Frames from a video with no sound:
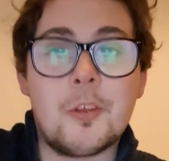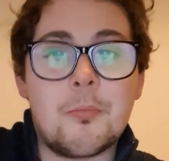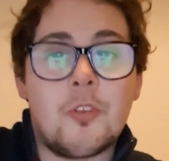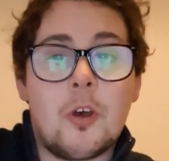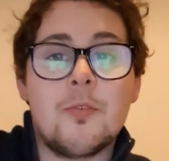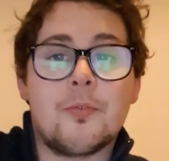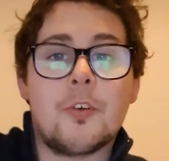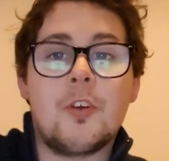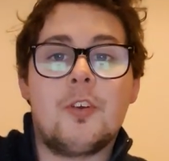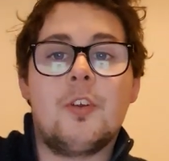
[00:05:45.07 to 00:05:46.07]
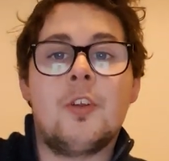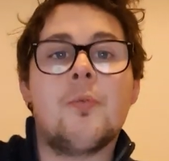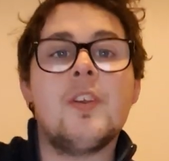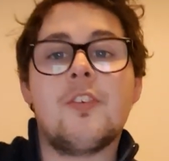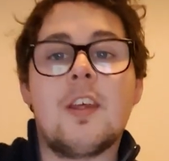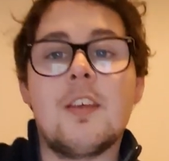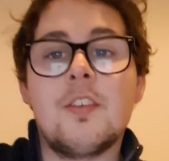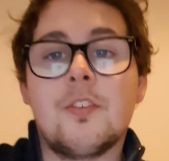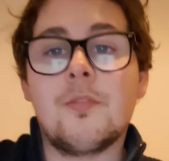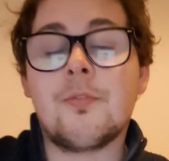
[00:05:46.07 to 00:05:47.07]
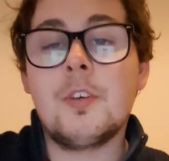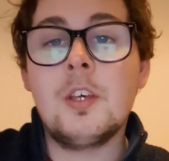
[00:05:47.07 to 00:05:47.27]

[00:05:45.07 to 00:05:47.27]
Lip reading: sort of originators of